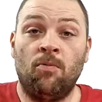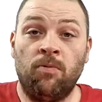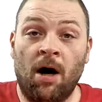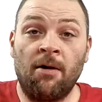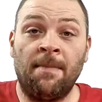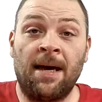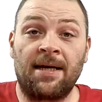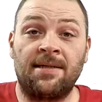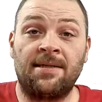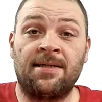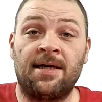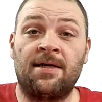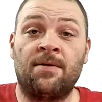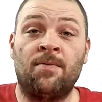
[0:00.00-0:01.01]
Welcome back to
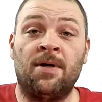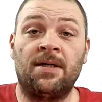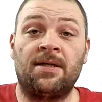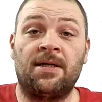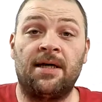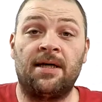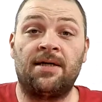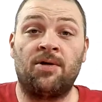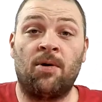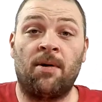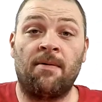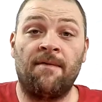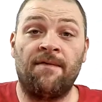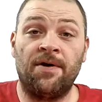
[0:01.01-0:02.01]
616 Toy
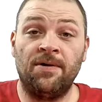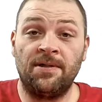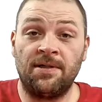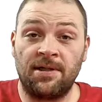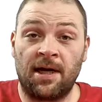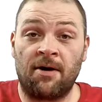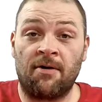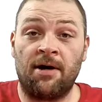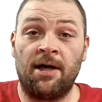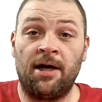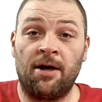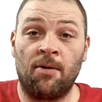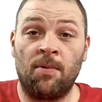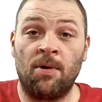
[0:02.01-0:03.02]
Reviews. This is Aaron
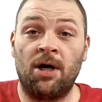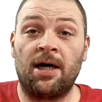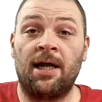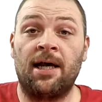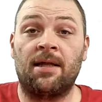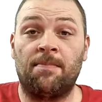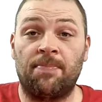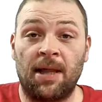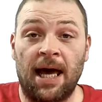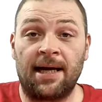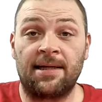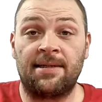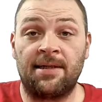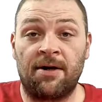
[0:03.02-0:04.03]
here. We're looking at the
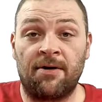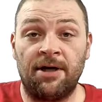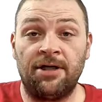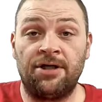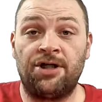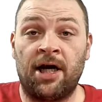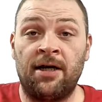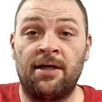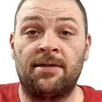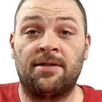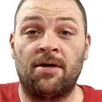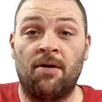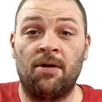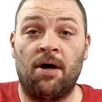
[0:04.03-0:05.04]
Black Series Jaina
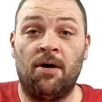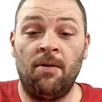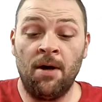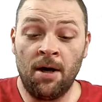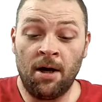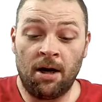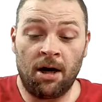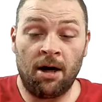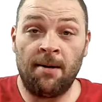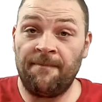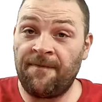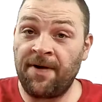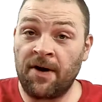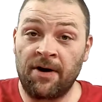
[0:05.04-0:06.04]
Solo.
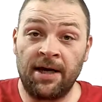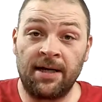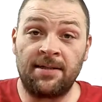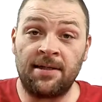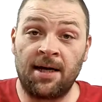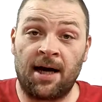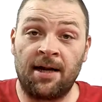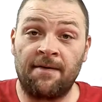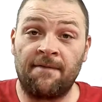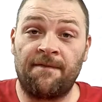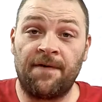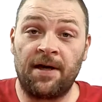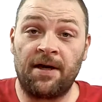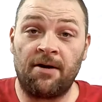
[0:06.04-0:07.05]
Very exciting
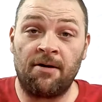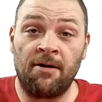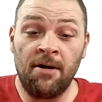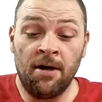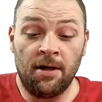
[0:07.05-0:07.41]
figure.